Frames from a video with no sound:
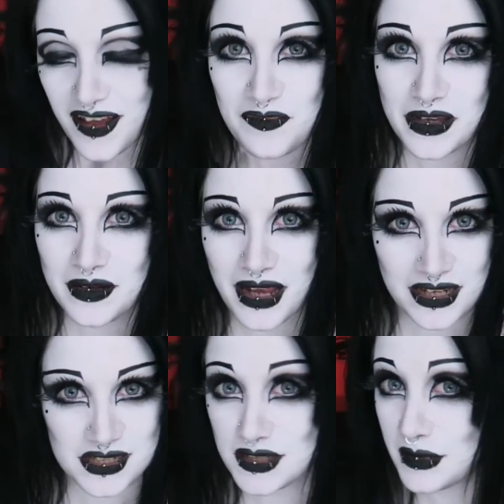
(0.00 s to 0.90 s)
I've been
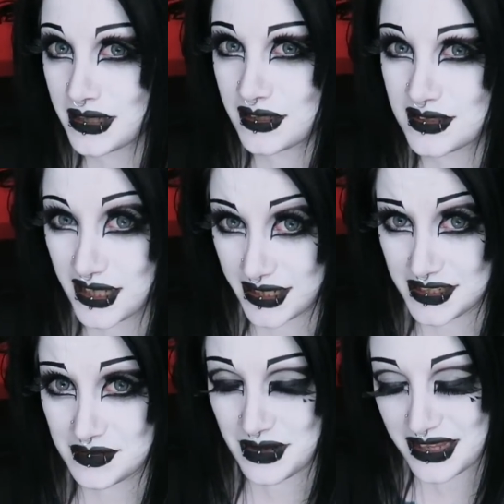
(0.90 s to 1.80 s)
actually really
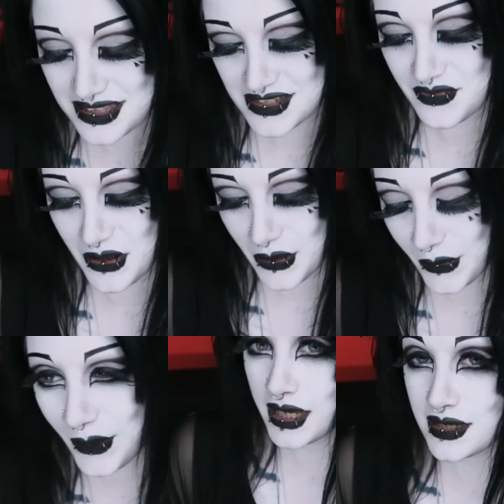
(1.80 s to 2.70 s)
excited to make this
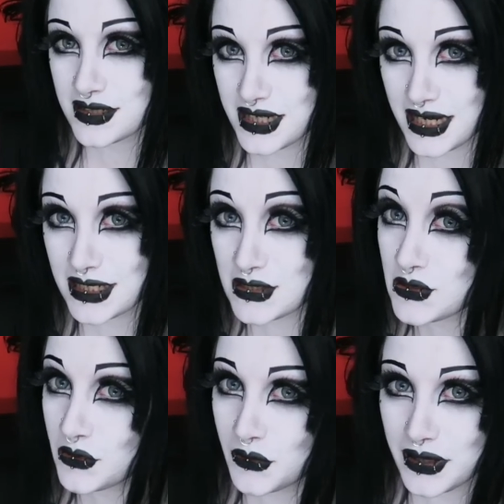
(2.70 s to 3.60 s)
video. Here today to
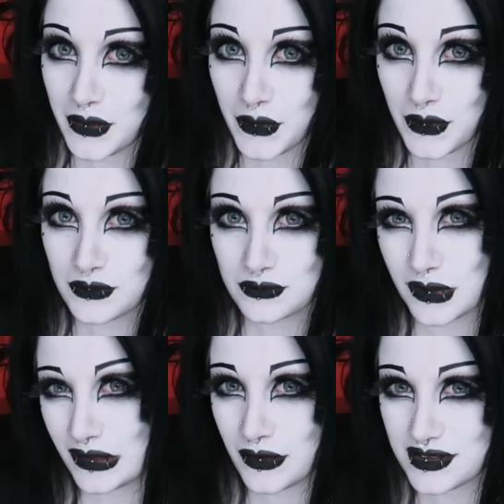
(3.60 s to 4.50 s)
do a wee haul,
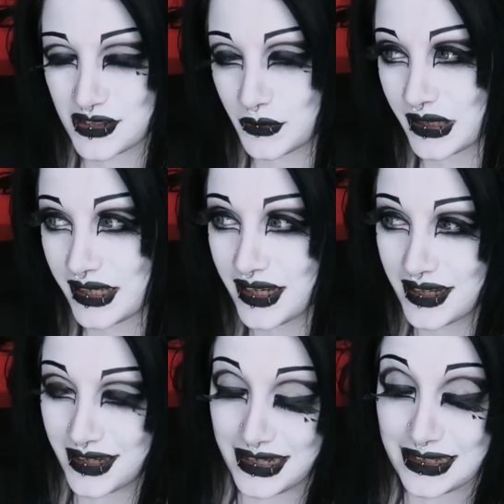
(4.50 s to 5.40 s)
well not so wee,
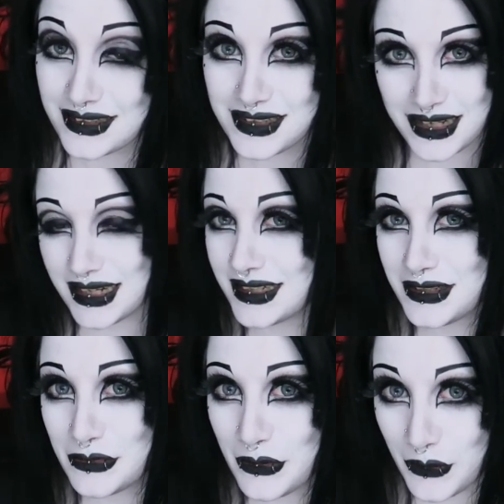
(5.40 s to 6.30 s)
here today to
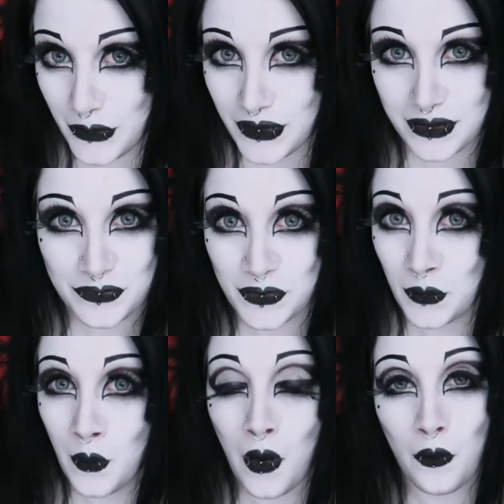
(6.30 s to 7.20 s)
do a haul
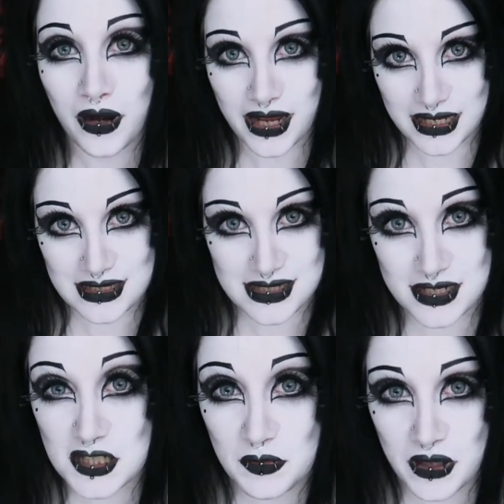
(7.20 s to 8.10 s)
from what I
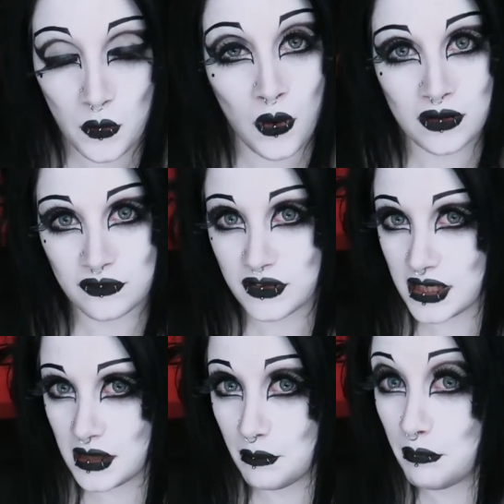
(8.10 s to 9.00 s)
consider to be one of
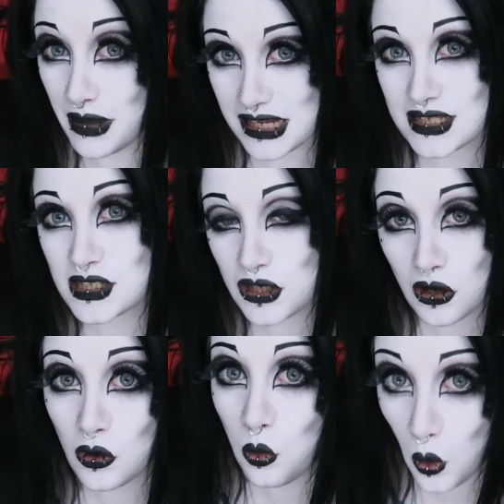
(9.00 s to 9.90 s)
the best
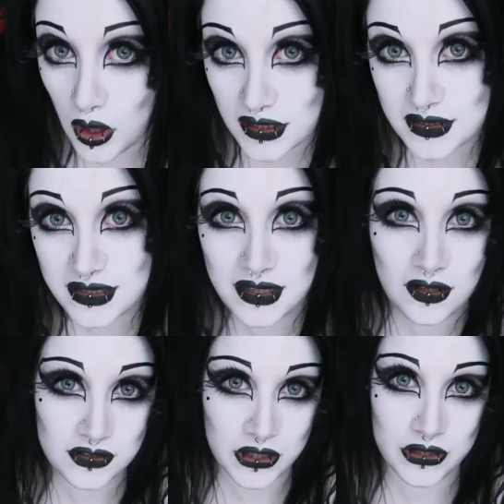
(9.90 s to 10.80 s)
quality
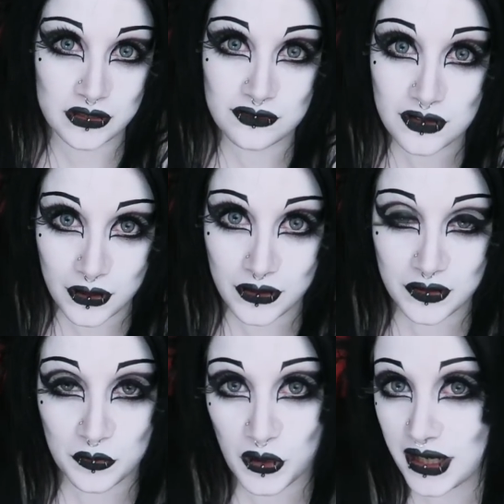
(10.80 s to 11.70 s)
alternative
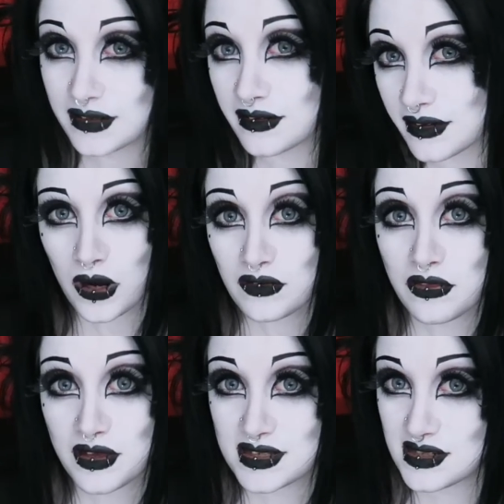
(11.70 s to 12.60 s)
clothing brands. One of
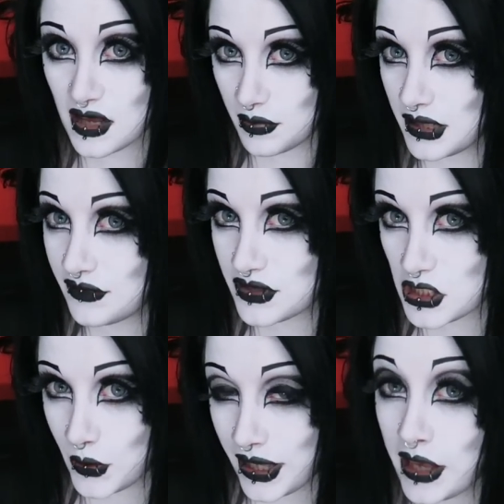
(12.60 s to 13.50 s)
the things that I believe in
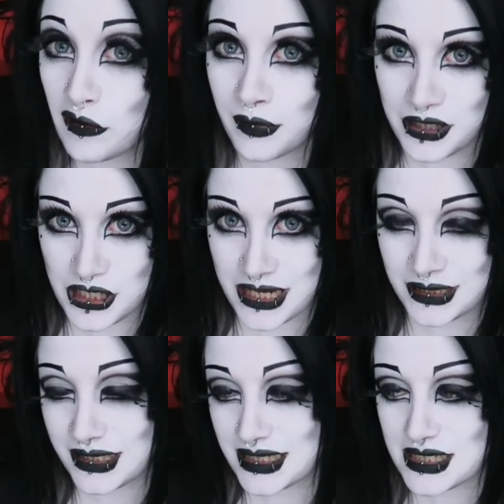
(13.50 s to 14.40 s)
doing here on my
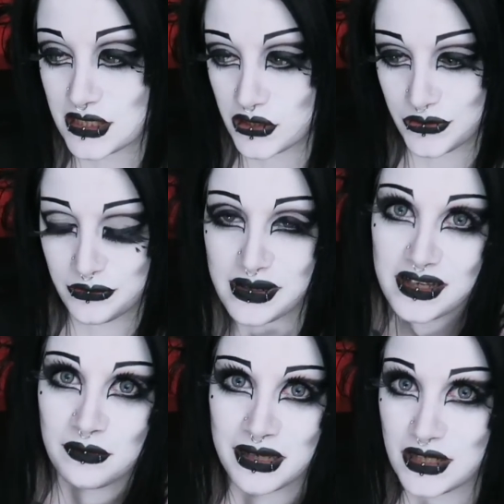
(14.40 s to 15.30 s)
channel is to
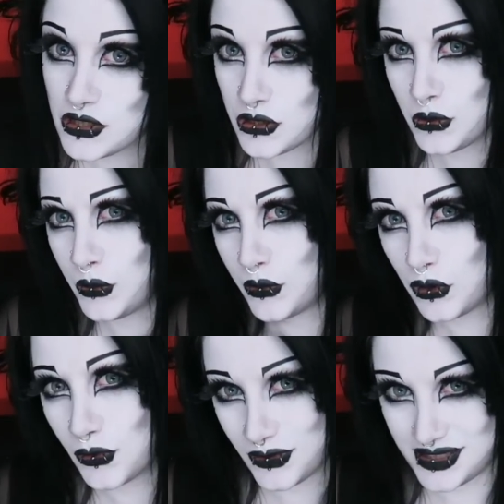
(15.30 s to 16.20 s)
recommend you
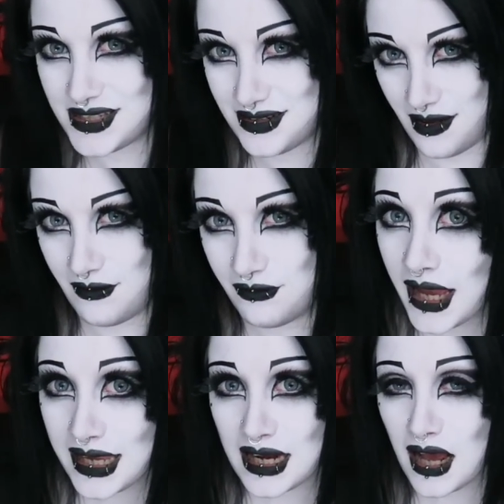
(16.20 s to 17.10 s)
good stuff.
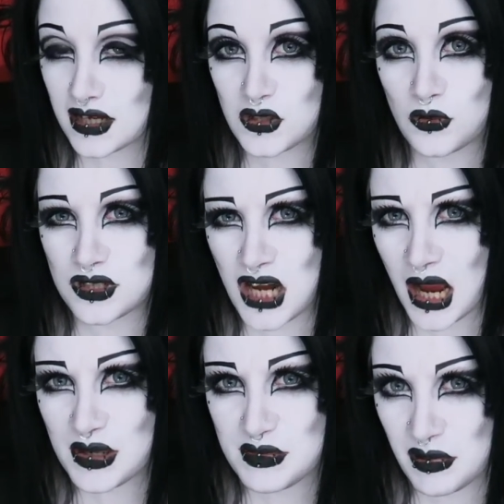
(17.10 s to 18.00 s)
I get asked all the
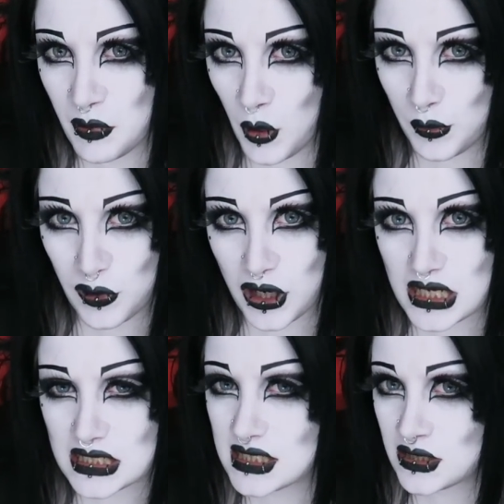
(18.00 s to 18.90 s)
time to promote
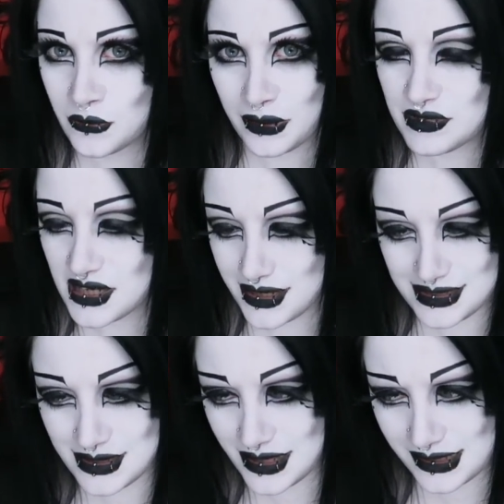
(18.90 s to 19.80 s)
products and
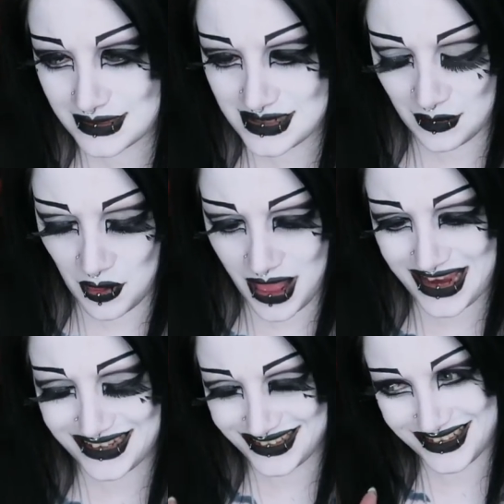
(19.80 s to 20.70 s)
websites and things and I'm
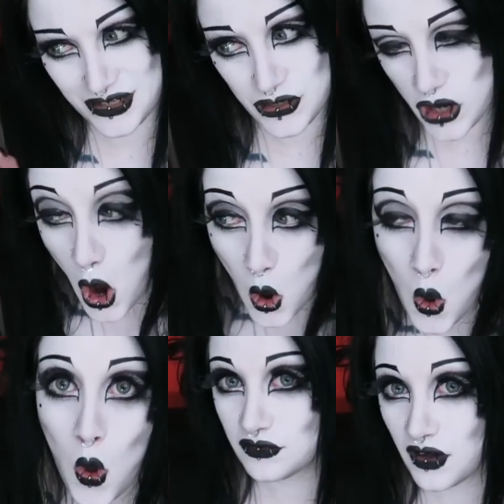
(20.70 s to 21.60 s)
like,
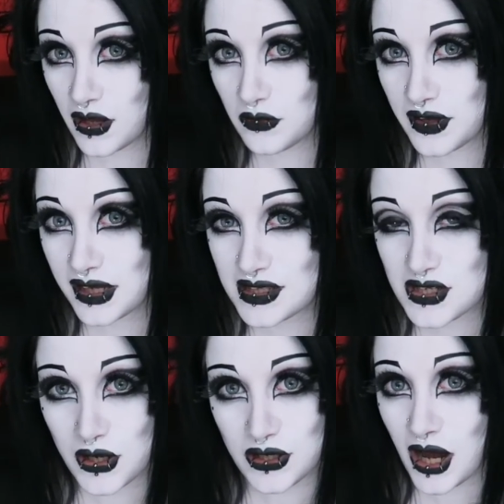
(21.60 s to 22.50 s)
no. If I don't think it's
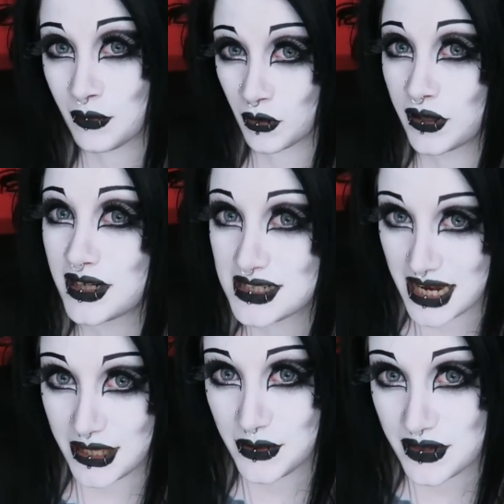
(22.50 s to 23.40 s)
good, I'm not gonna
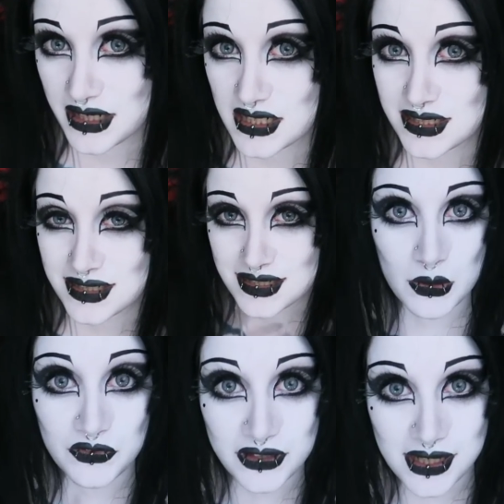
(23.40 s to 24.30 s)
tell you that it is. So
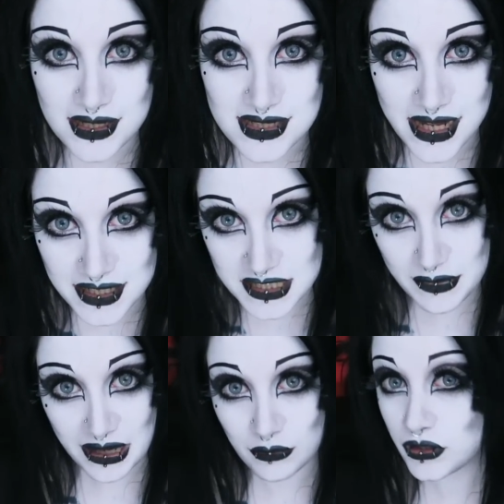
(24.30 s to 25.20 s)
I'm feeling excited to
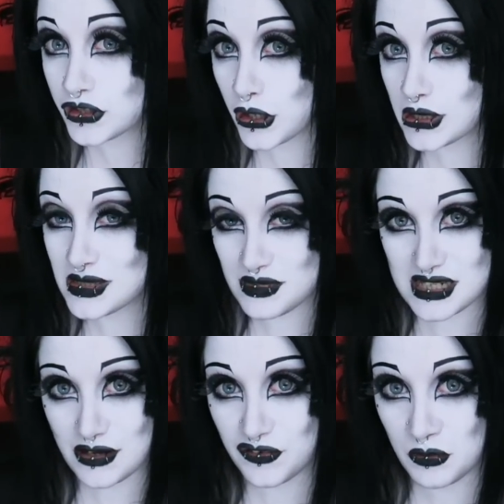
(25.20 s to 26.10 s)
be able to show you some
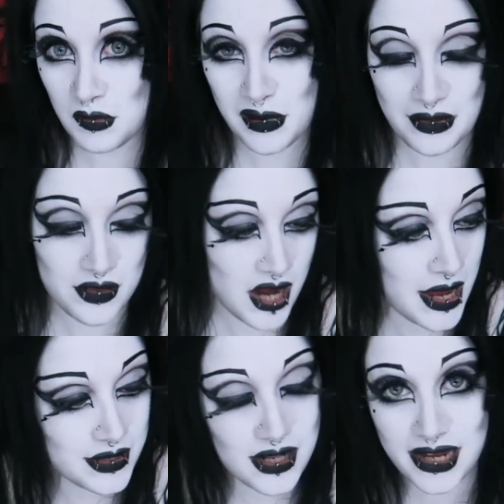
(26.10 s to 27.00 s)
stuff from a brand that
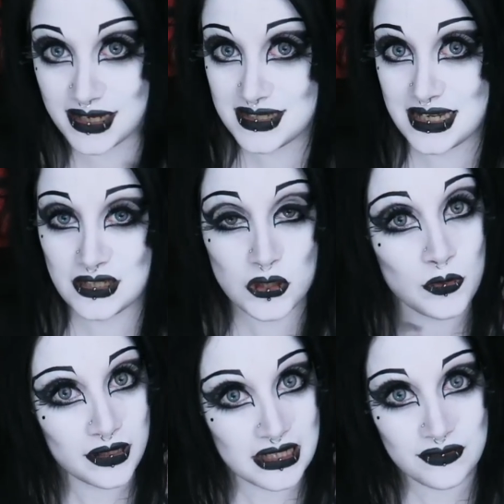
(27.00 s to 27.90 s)
I, like I said, do
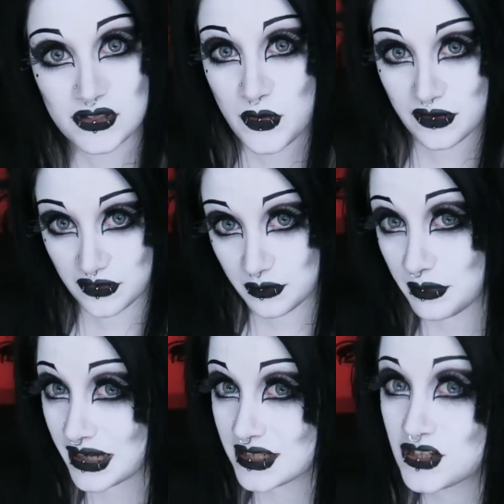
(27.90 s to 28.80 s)
believe is one of the
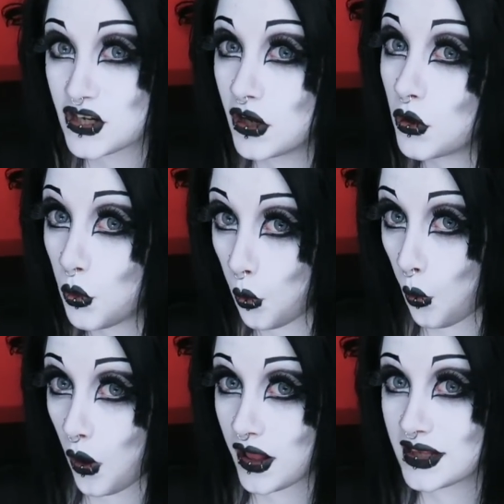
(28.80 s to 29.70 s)
best
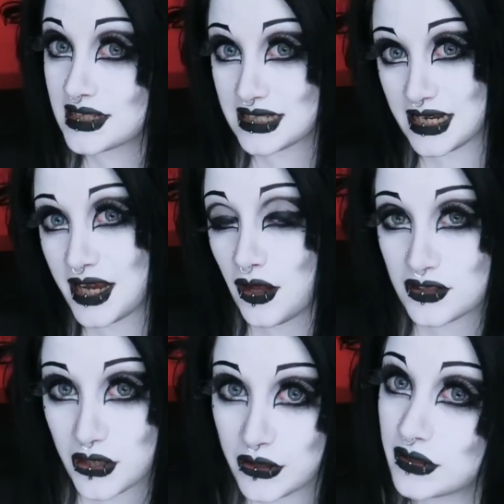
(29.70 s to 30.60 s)
quality
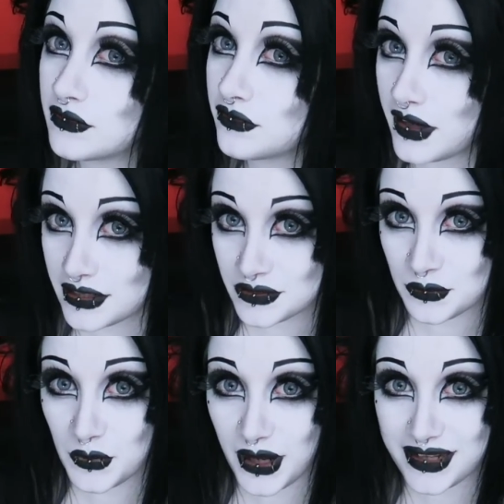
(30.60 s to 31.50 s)
alternative
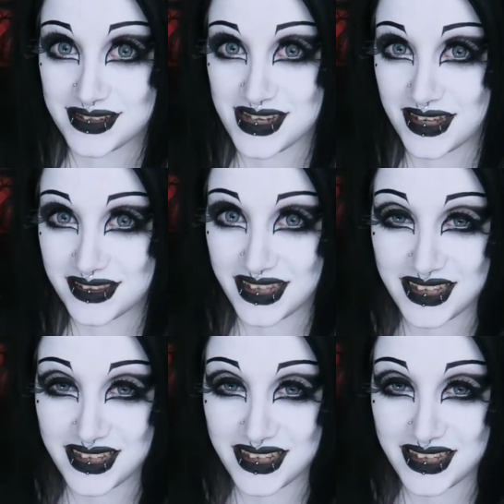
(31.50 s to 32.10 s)
fashion brands out